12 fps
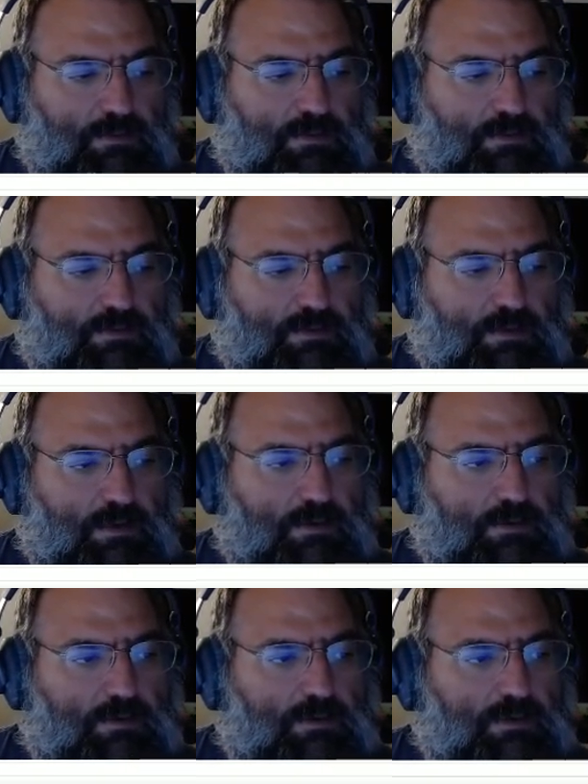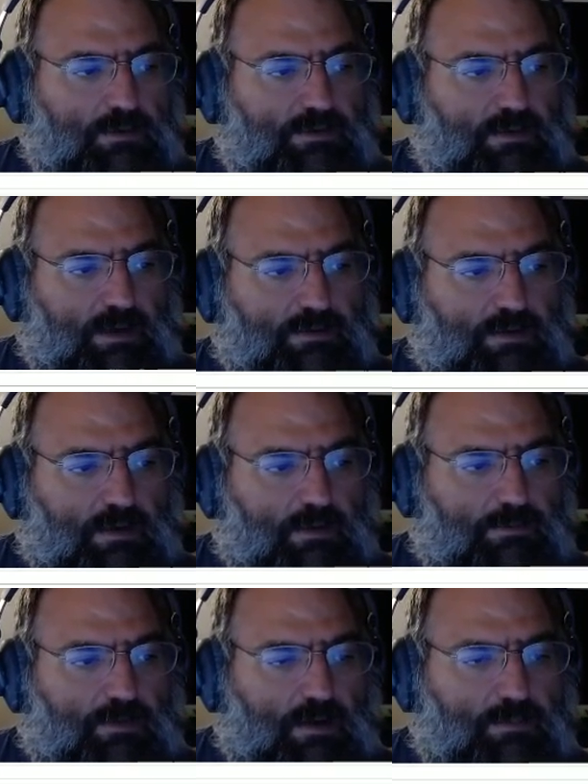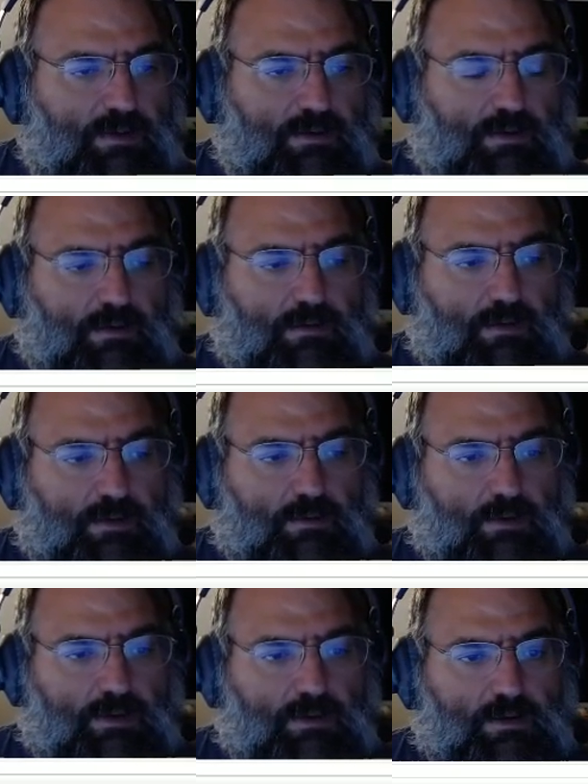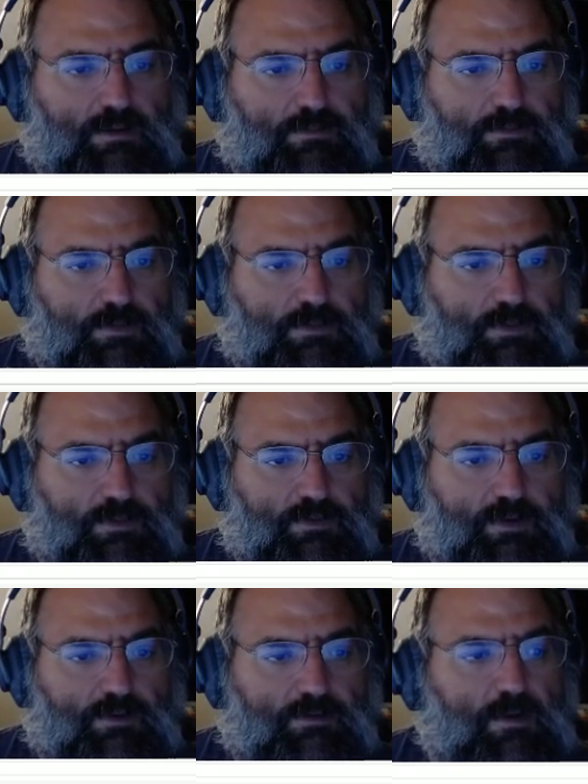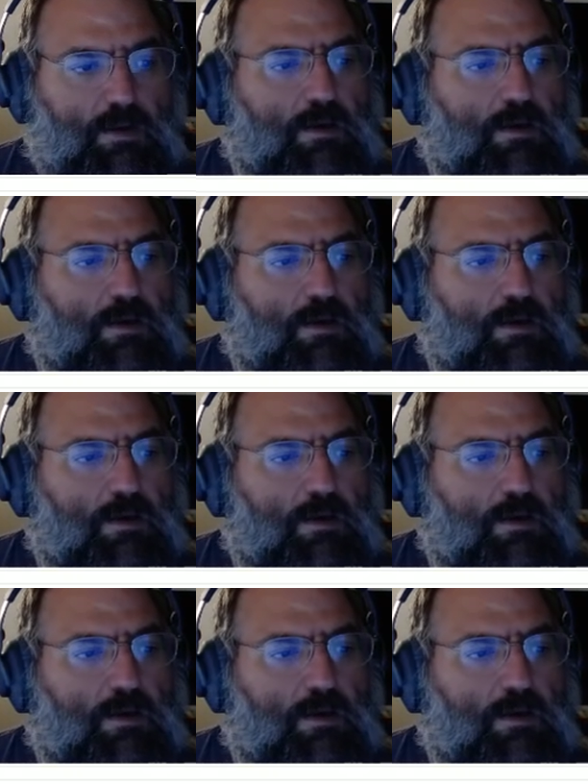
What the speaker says: So you can do a select star from and literally look at the first few cells.